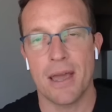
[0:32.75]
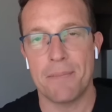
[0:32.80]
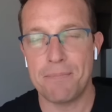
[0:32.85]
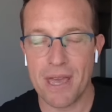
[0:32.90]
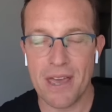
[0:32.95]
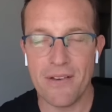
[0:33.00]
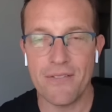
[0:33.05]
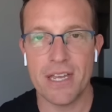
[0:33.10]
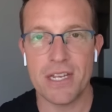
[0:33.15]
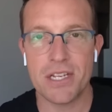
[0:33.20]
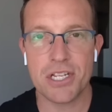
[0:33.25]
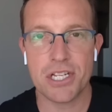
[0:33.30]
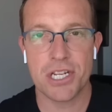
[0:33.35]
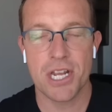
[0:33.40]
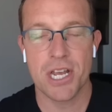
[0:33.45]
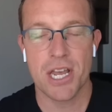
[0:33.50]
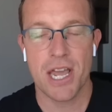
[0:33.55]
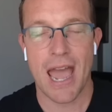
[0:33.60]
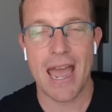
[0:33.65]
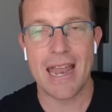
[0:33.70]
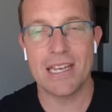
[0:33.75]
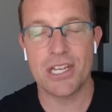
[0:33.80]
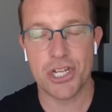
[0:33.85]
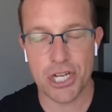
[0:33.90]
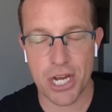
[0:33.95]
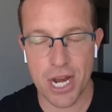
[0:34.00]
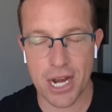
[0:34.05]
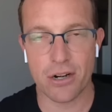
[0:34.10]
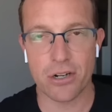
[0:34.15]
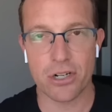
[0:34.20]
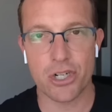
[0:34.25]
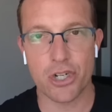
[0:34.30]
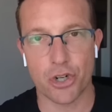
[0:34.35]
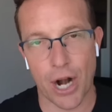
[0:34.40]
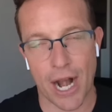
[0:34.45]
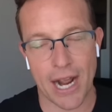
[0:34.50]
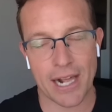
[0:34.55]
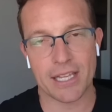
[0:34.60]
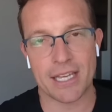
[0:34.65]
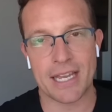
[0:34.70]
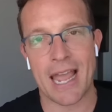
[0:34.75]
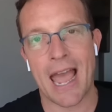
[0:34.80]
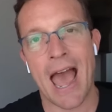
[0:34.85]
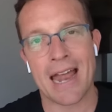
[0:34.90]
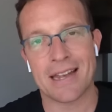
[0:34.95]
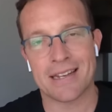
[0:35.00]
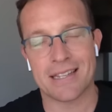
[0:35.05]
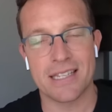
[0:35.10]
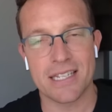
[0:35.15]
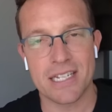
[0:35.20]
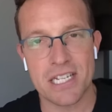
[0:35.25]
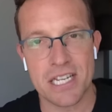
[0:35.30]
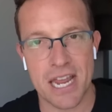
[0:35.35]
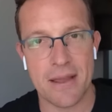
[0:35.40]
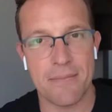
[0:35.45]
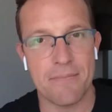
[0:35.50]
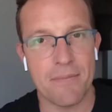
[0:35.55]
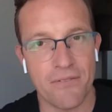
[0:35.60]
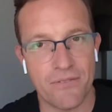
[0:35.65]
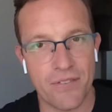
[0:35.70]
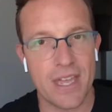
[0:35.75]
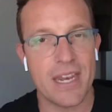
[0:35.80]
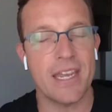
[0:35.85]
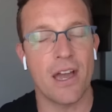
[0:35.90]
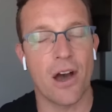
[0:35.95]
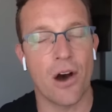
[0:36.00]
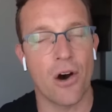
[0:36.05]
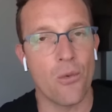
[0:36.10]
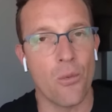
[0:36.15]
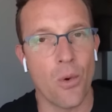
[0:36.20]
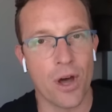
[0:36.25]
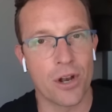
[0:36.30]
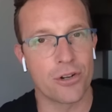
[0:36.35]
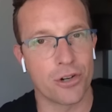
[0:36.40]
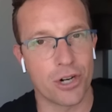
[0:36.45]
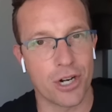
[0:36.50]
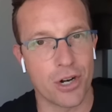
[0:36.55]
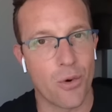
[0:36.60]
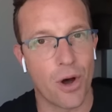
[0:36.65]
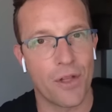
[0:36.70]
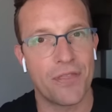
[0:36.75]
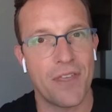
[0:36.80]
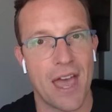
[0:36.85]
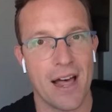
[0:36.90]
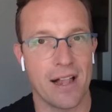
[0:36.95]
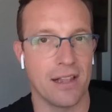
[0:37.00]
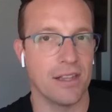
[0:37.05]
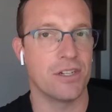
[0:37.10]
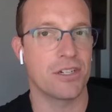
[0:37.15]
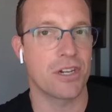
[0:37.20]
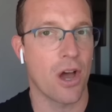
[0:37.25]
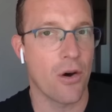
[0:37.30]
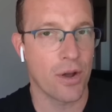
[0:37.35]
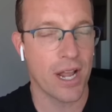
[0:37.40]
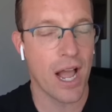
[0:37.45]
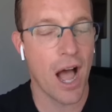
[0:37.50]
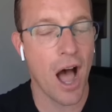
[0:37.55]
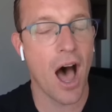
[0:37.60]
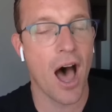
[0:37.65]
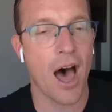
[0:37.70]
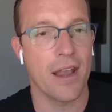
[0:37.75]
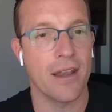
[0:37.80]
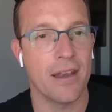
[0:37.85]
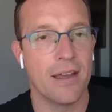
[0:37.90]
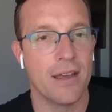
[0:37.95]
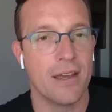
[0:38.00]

pivots, and stares directly at the same video, wondering what the hell is going on.